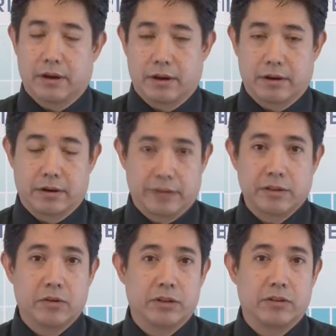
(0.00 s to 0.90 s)
or
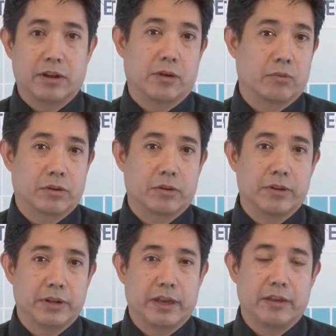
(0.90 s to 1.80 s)
slowing your network
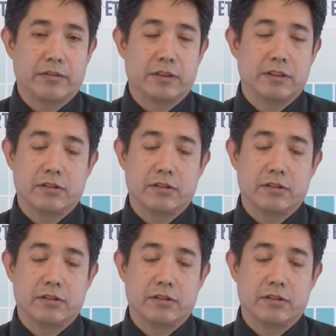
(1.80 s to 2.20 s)
communications.